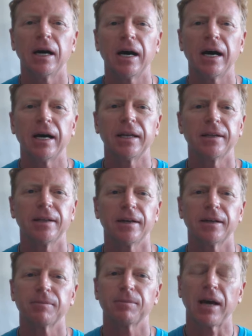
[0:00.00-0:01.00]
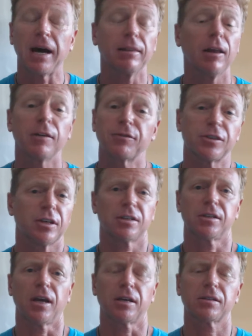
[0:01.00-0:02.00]
on life
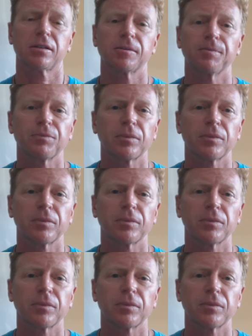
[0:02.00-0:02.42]
success